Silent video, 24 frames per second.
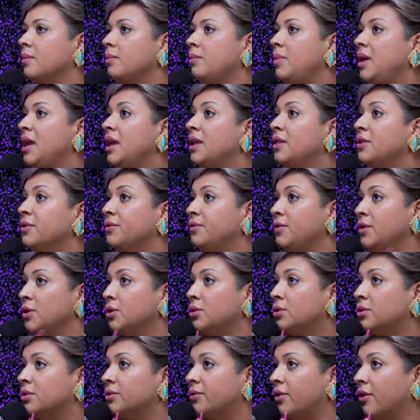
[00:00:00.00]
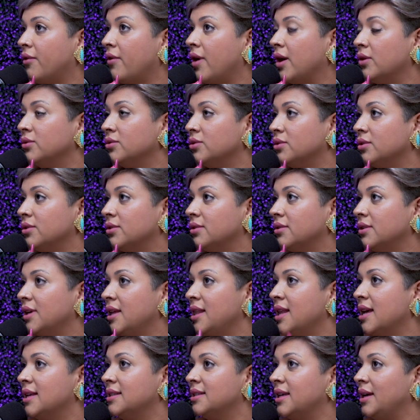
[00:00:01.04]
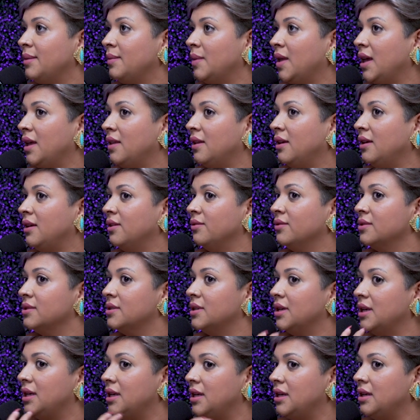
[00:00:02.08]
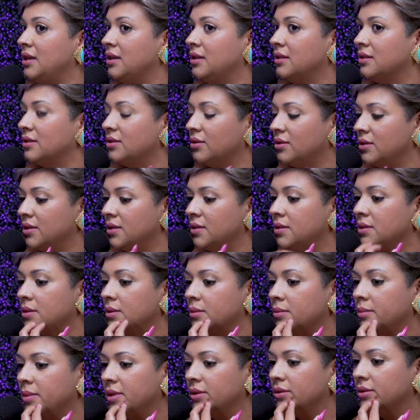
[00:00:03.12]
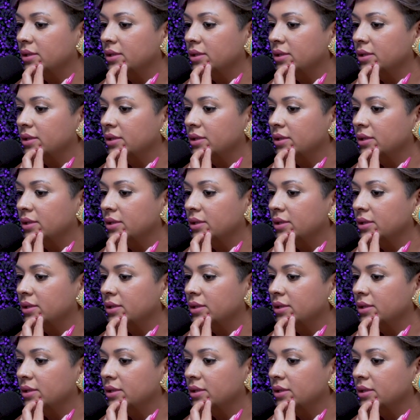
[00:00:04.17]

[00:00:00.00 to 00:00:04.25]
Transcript: being in the funeral for Fausto, and that same day they gave us the key to this building.